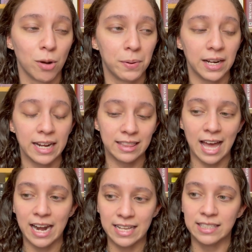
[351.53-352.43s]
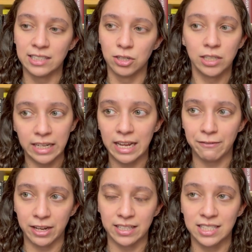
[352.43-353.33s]
but like that is literally
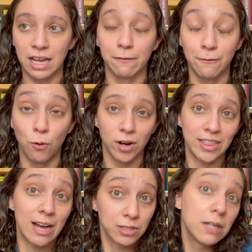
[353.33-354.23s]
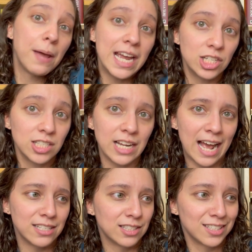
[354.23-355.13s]
giving itself 4,000 pages to
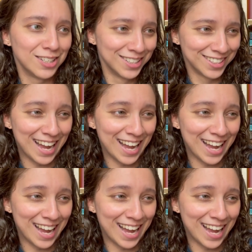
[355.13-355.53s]
ask